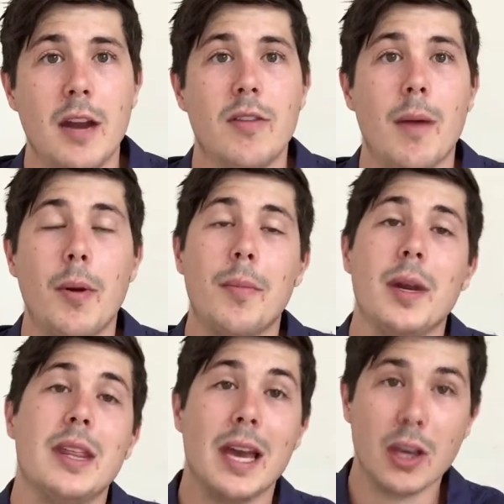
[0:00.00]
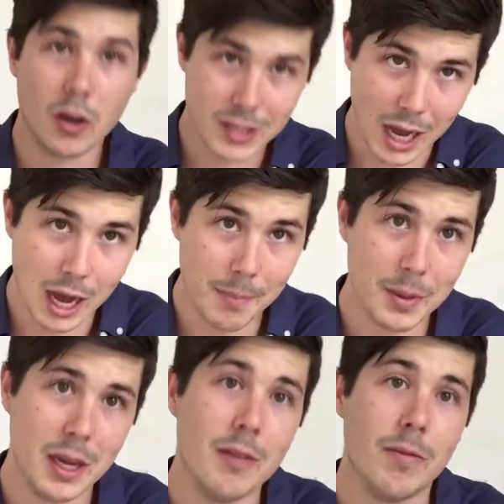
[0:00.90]
And if that property then goes
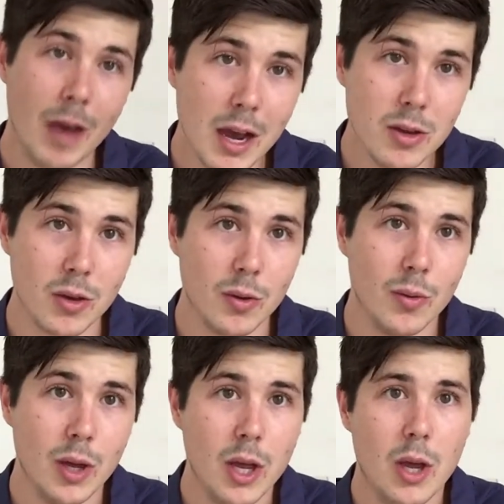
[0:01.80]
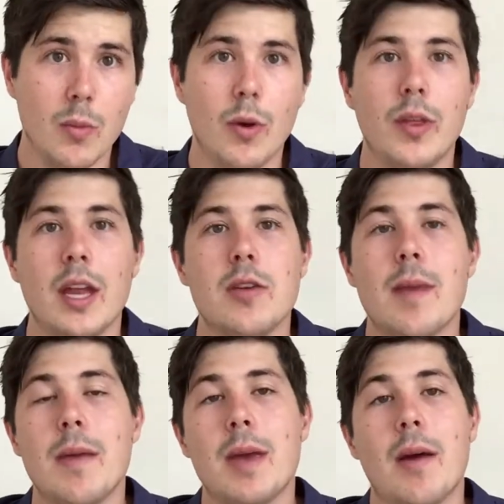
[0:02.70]
up in value, well, then you
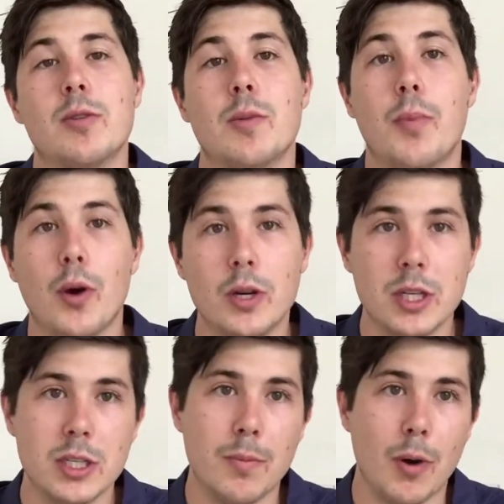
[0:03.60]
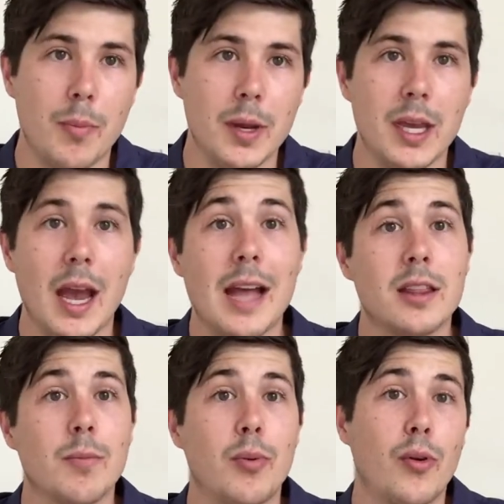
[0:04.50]
may be able to purchase the property
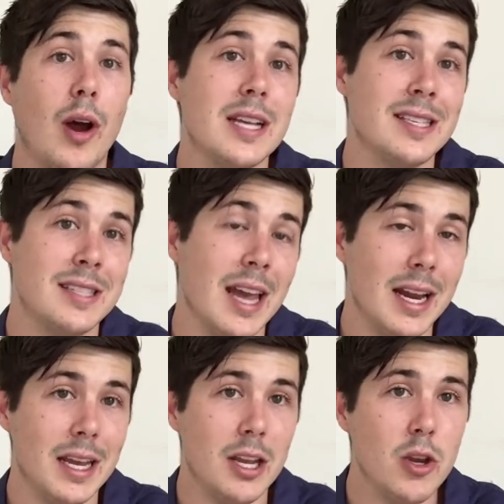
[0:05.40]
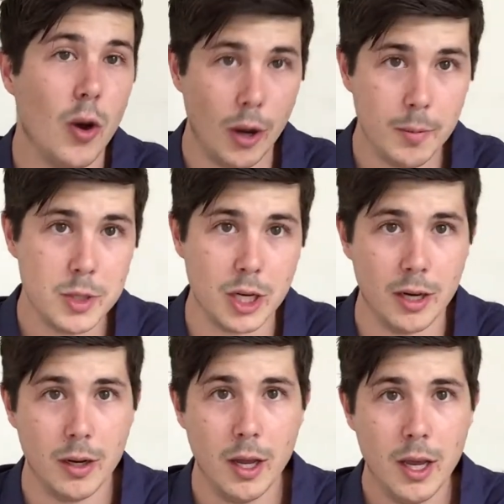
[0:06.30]
at the price set in your
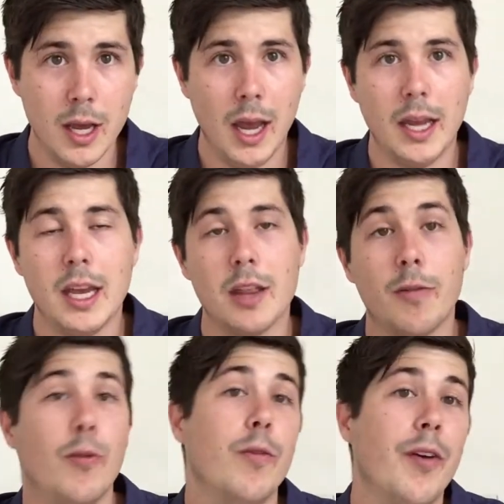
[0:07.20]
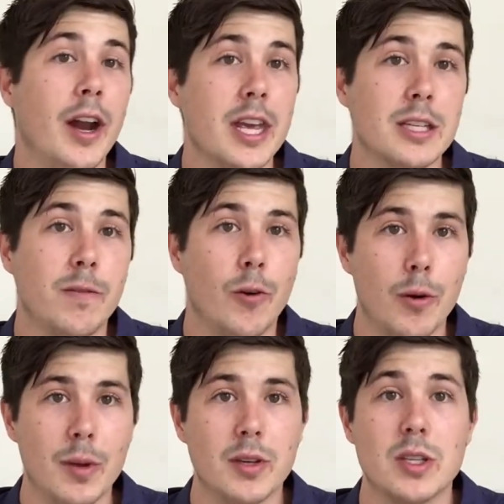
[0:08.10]
option and get the full finance for
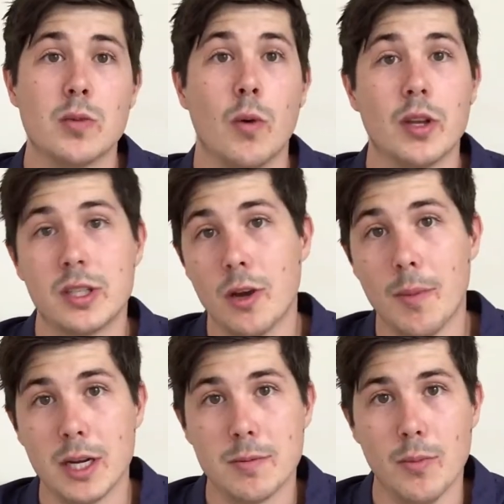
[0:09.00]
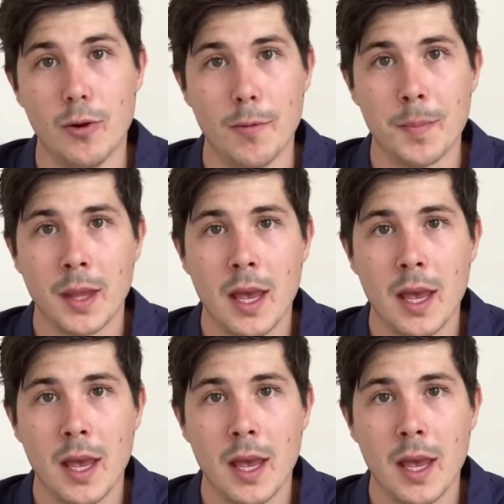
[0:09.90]
it because it's worth so much more.